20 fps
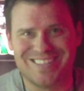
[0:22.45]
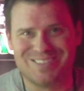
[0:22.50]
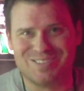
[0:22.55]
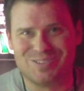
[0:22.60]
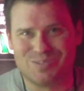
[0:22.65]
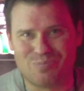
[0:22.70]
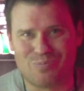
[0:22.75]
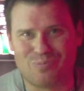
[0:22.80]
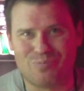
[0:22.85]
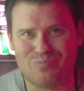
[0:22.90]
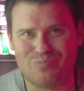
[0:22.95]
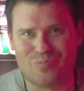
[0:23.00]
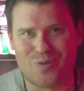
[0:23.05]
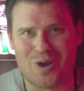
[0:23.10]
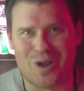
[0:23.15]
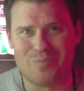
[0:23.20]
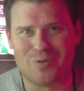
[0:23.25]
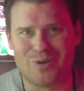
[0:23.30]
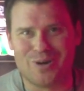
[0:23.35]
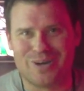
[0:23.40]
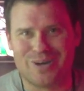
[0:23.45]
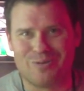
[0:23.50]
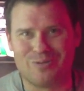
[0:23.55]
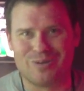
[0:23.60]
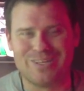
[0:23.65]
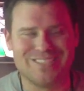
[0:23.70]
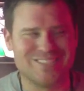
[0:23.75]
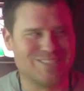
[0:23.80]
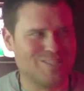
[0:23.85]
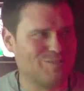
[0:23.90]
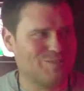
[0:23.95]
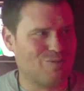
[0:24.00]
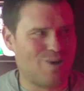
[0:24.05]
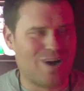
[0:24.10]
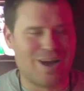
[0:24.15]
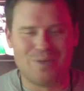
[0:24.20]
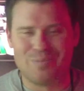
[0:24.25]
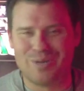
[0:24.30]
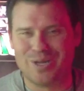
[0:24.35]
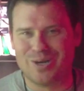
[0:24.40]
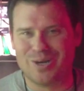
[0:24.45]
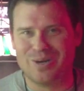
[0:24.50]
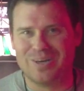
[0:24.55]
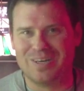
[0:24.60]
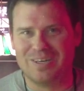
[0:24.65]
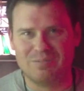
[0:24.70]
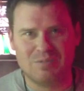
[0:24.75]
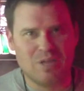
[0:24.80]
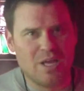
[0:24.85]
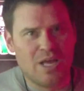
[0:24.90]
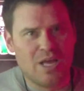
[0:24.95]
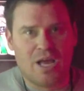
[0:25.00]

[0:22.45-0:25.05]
It's the primary reason why I'm here, and,